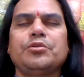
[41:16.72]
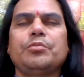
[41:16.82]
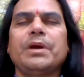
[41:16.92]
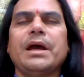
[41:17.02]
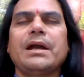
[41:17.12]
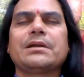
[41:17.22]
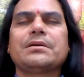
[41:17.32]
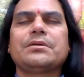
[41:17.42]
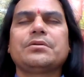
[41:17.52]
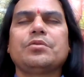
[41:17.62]
your
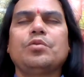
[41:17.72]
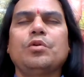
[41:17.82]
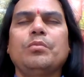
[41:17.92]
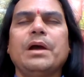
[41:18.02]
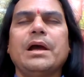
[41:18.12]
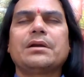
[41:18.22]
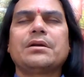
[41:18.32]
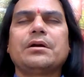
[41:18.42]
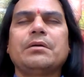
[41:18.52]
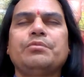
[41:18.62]
back, whole
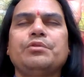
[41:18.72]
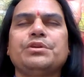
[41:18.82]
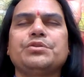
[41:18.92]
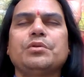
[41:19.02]
back, up to the